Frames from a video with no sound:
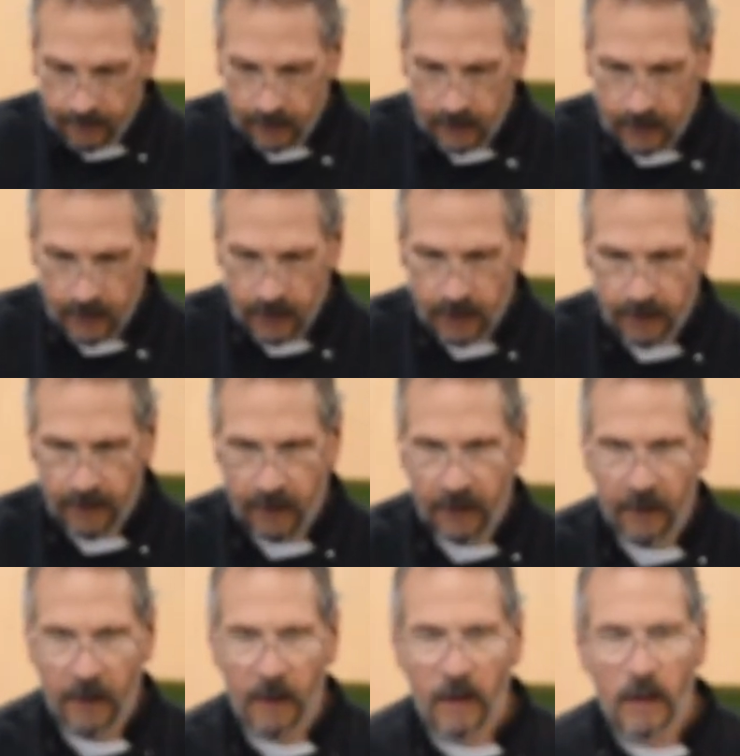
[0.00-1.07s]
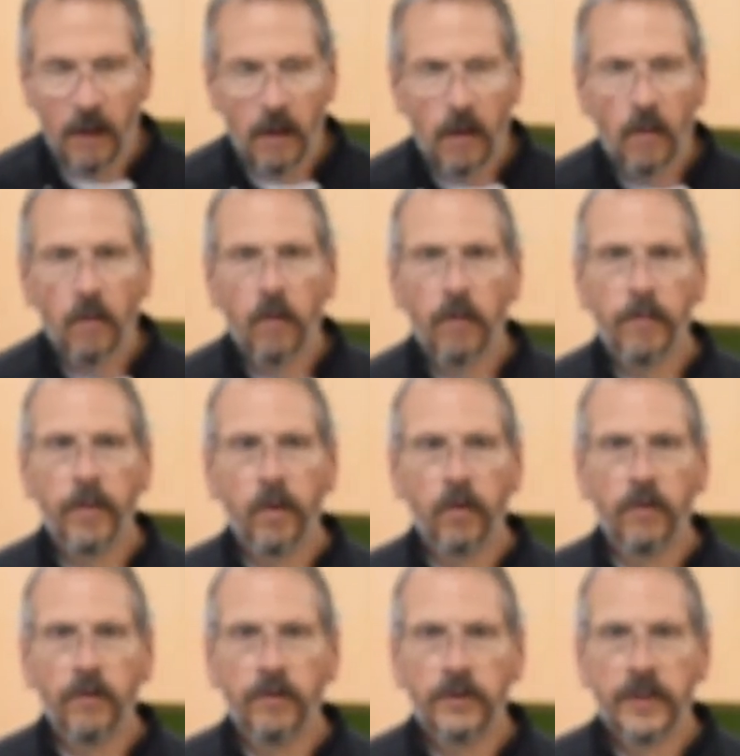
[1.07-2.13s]
And then we'll
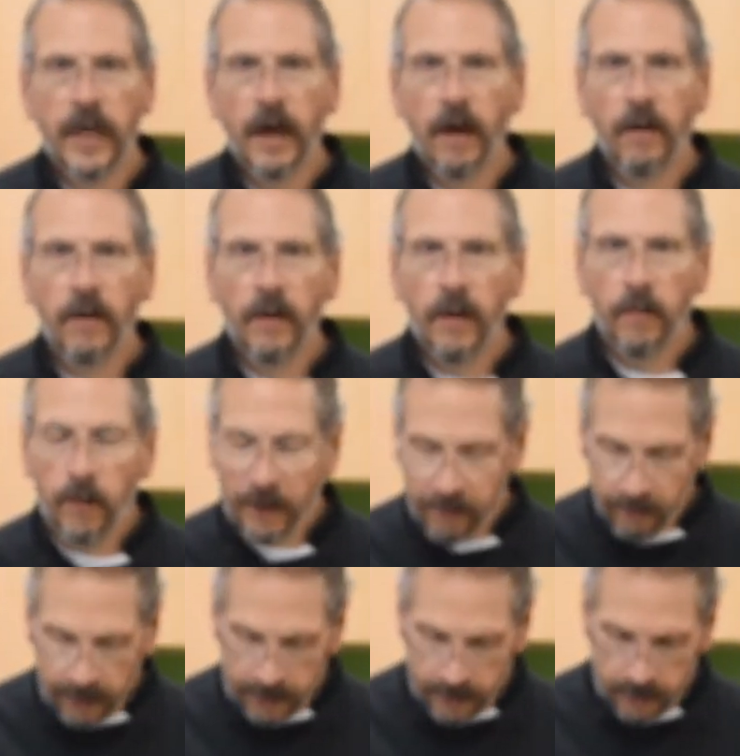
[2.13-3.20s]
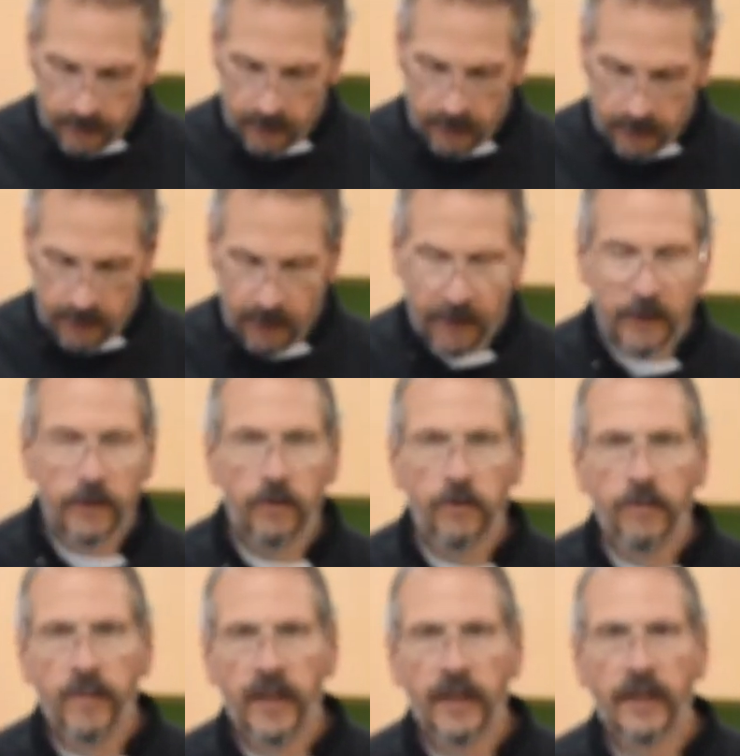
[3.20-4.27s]
pull those out when we stir a
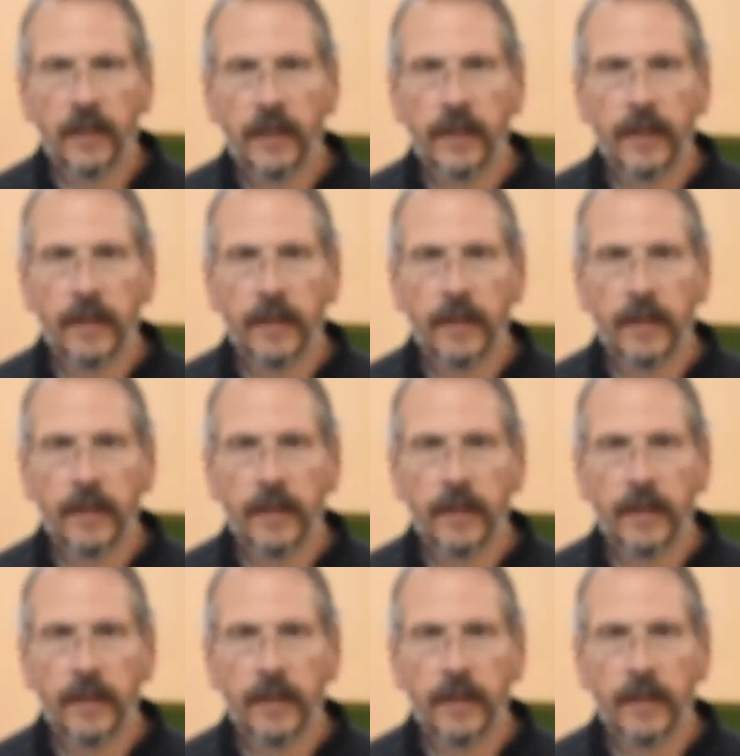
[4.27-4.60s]
toothpick and it